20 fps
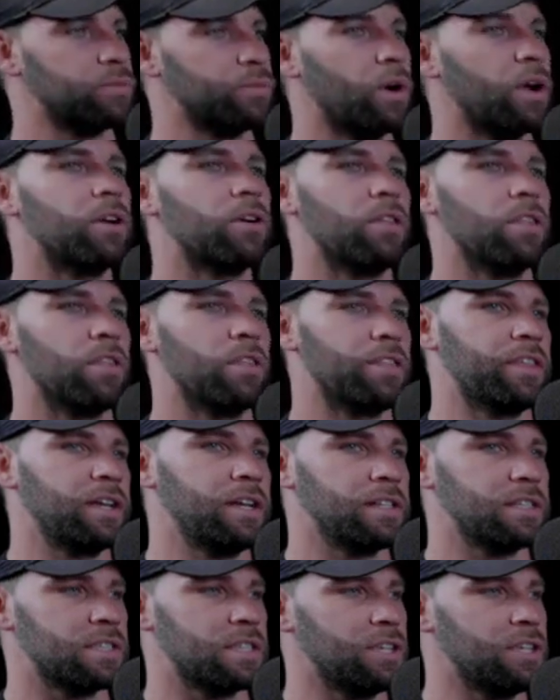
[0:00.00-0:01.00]
what are the
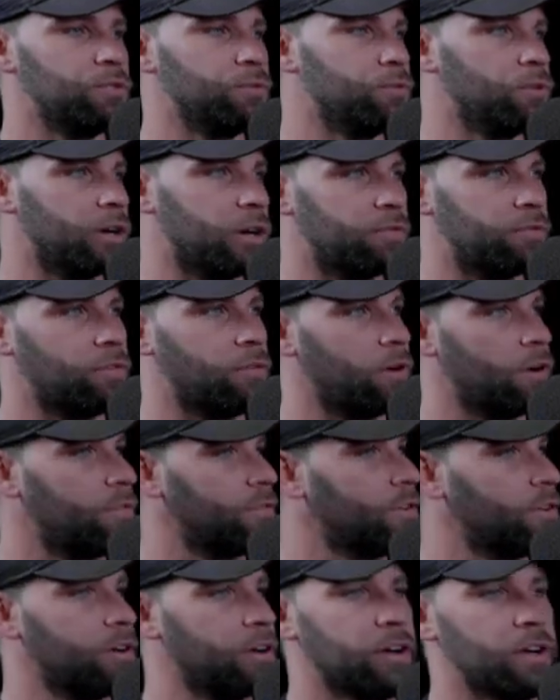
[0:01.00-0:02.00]
things that you look
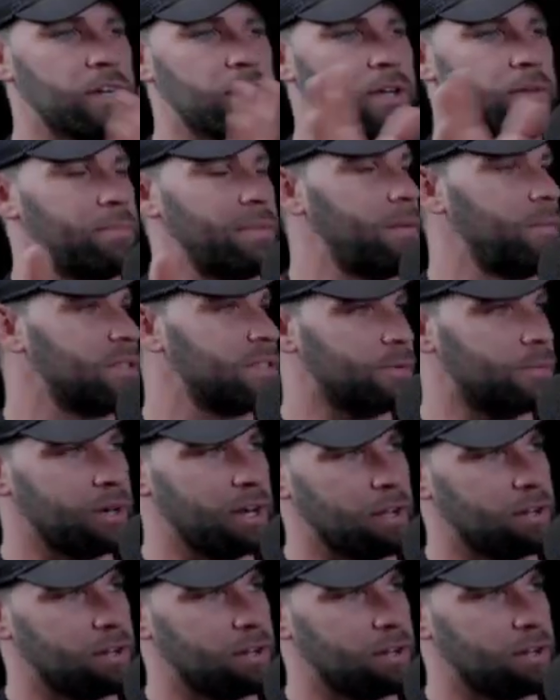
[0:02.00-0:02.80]
for maybe someone